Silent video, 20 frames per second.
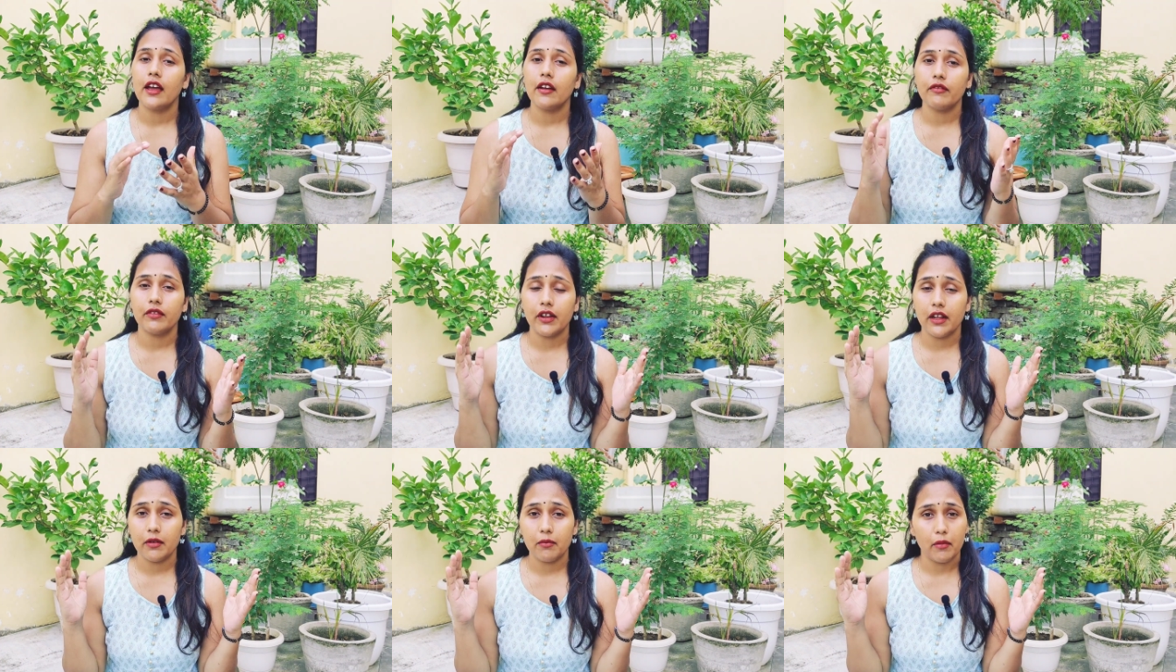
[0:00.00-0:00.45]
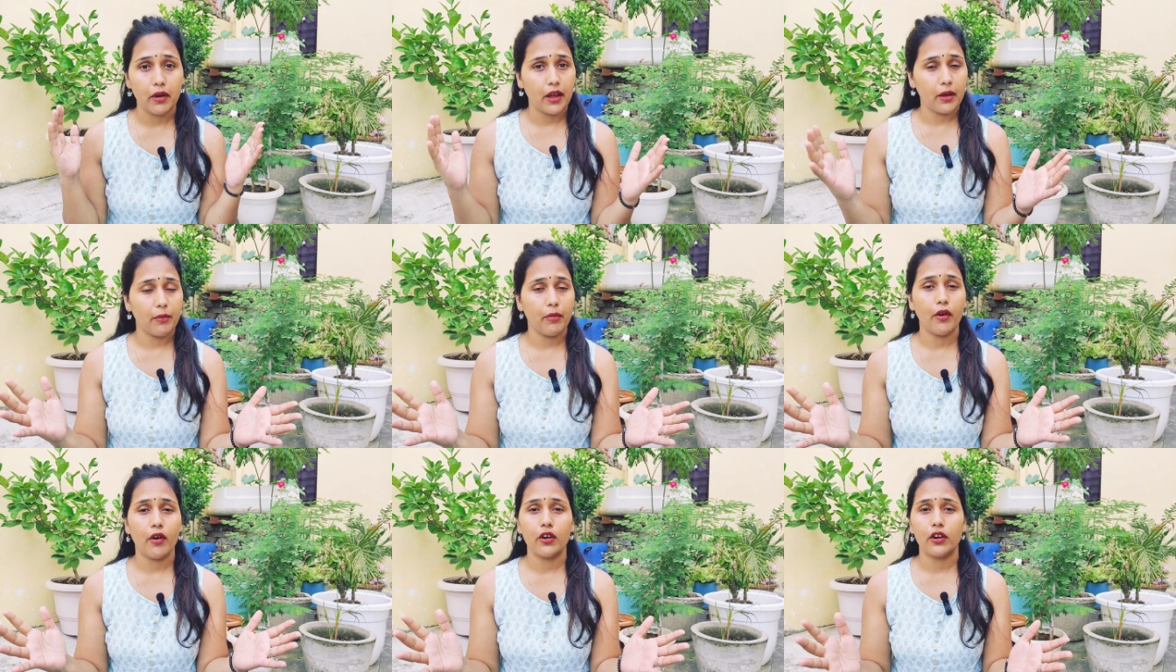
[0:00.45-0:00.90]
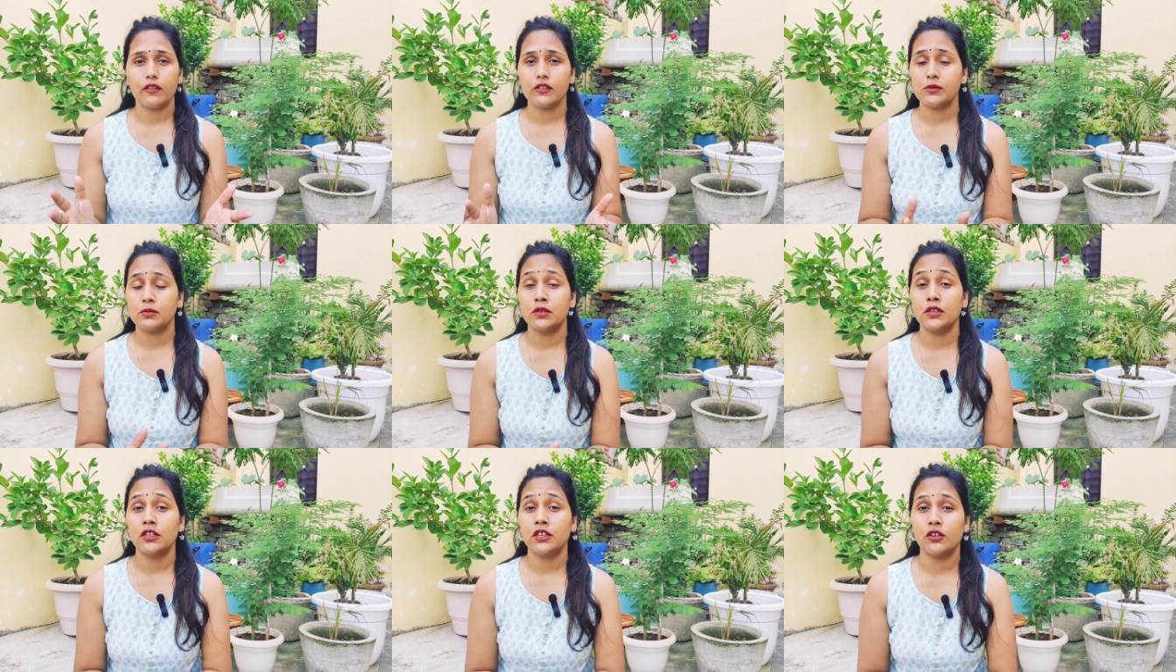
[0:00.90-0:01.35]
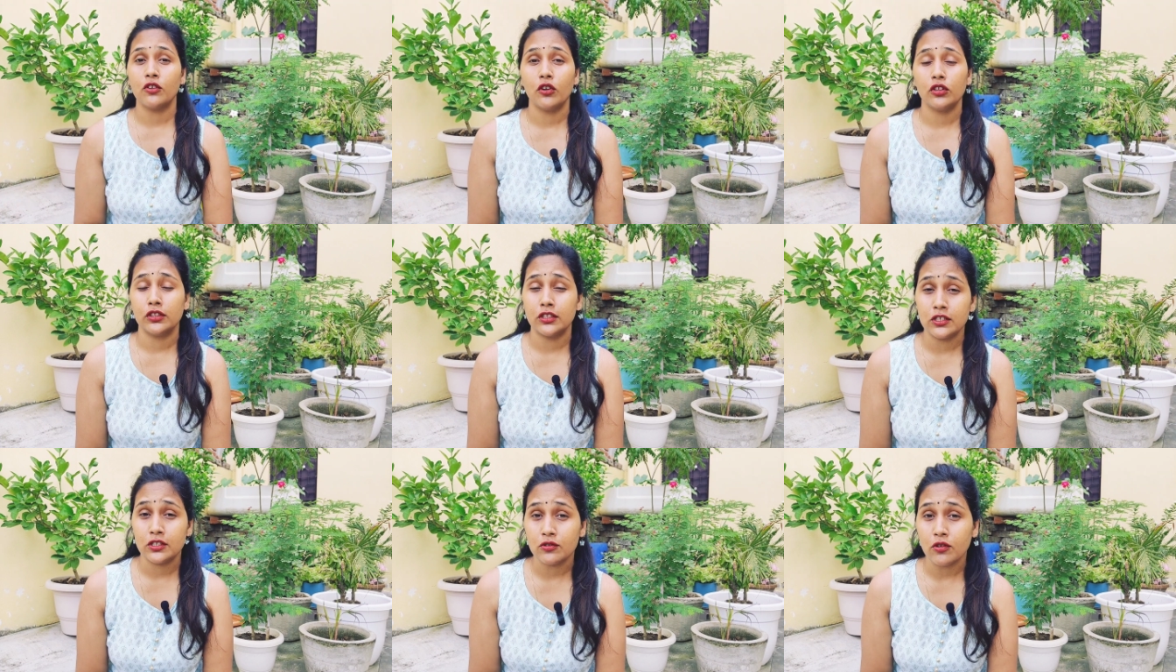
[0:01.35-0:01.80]
have done my part of speaking
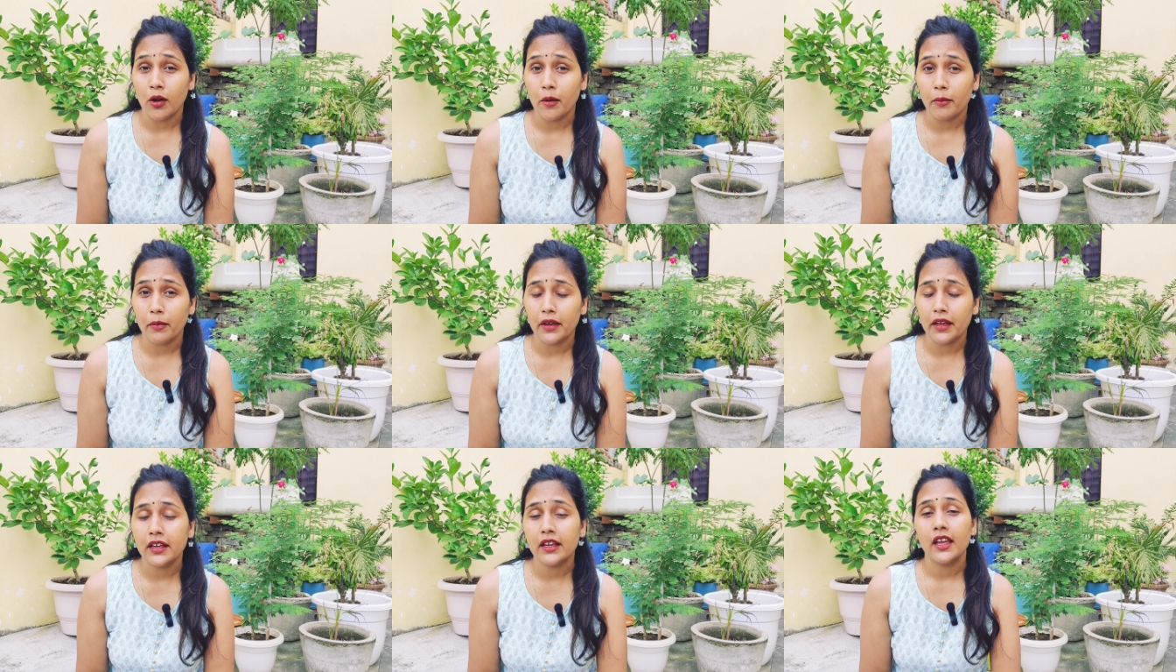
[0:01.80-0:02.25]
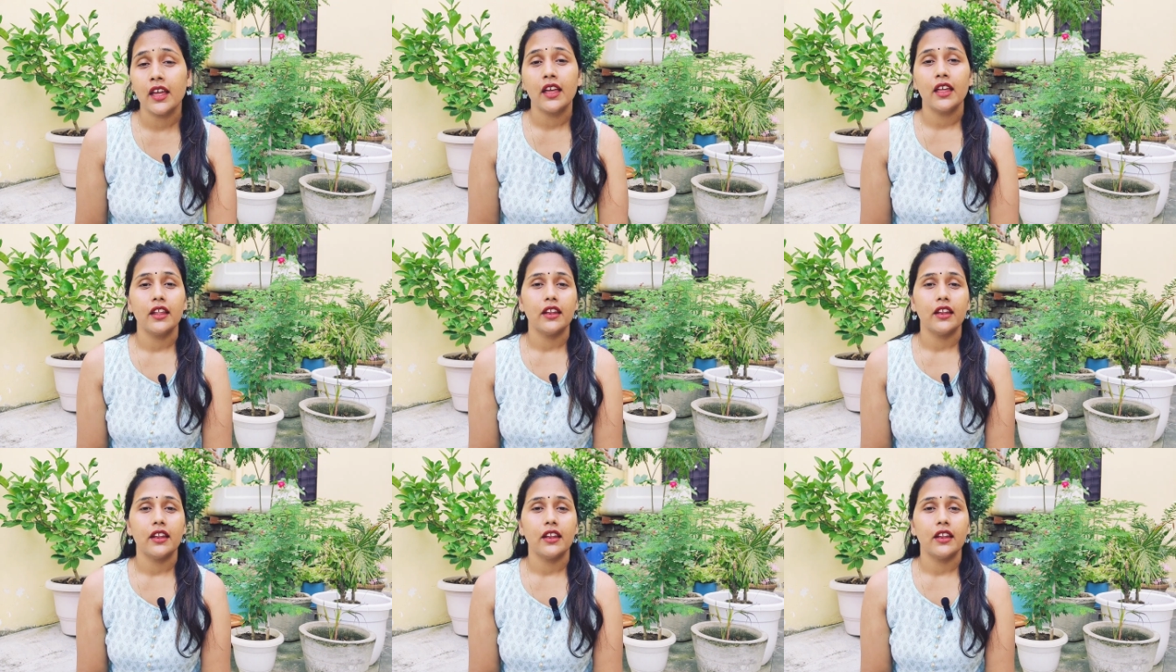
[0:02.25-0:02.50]
on this topic.